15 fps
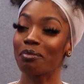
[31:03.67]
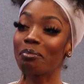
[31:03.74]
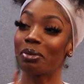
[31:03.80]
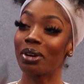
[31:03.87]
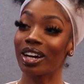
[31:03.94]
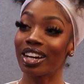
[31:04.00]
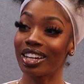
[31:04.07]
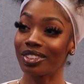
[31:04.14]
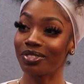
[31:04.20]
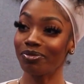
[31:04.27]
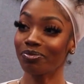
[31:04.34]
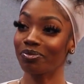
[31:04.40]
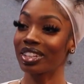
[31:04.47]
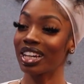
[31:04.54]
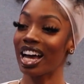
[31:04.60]
Okay, I was about to say
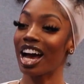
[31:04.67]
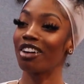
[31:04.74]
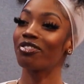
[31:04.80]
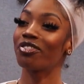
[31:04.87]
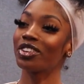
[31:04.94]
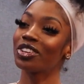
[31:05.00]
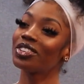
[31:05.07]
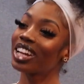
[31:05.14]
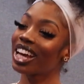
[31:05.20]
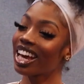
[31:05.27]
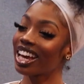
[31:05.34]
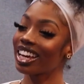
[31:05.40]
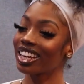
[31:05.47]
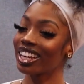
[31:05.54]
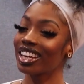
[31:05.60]
because I feel
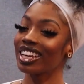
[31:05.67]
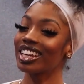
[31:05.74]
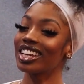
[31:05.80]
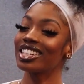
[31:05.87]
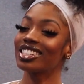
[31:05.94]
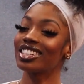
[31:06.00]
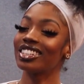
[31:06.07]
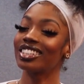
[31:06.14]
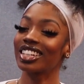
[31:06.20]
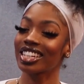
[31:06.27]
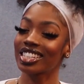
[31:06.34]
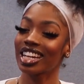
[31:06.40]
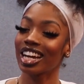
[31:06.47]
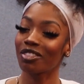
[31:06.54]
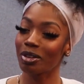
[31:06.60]
like he is a
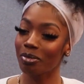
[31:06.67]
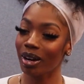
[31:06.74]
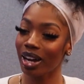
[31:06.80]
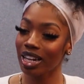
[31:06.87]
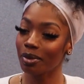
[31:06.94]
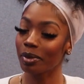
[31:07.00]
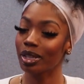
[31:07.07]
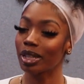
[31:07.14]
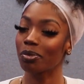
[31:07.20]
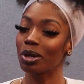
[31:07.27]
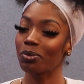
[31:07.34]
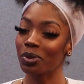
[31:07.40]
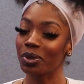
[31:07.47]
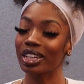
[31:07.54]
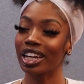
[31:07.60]
dick to everybody, but the
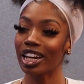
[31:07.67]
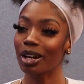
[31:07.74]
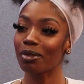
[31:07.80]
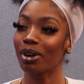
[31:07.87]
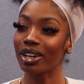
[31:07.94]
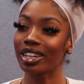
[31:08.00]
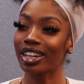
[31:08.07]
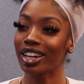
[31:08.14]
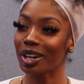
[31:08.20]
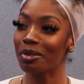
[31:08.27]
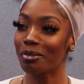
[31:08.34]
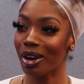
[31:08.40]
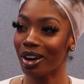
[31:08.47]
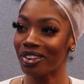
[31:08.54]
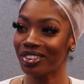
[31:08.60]
people he cares
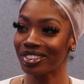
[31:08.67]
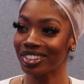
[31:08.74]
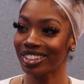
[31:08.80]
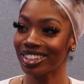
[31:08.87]
about.